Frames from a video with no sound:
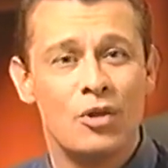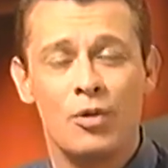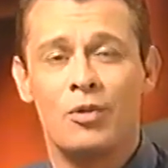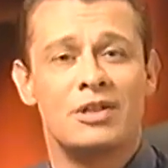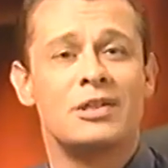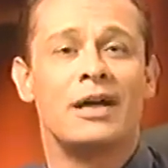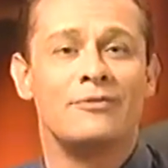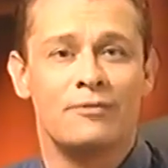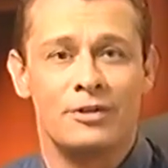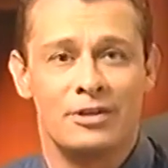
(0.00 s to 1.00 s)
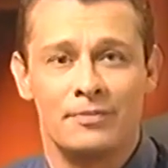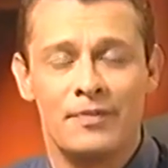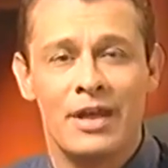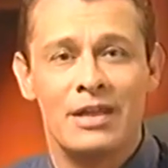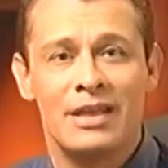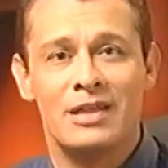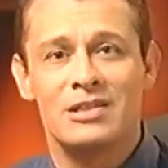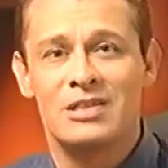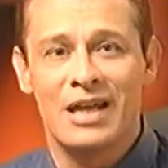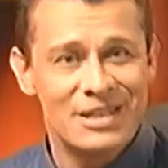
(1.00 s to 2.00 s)
We want time freedom, that
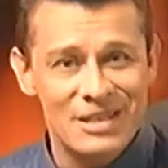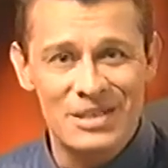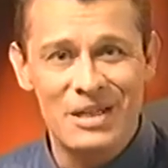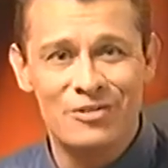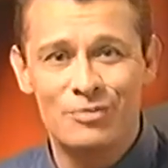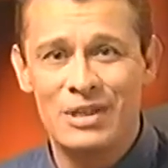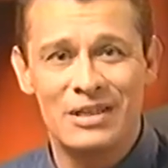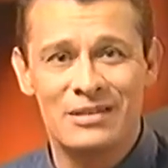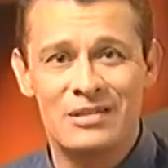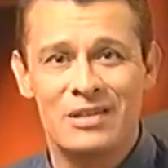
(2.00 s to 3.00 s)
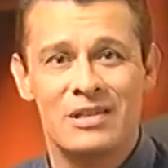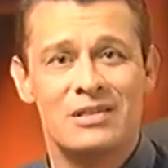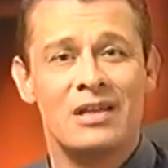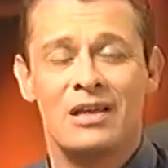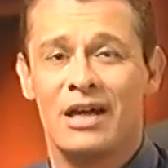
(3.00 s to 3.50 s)
exciting state of being that says,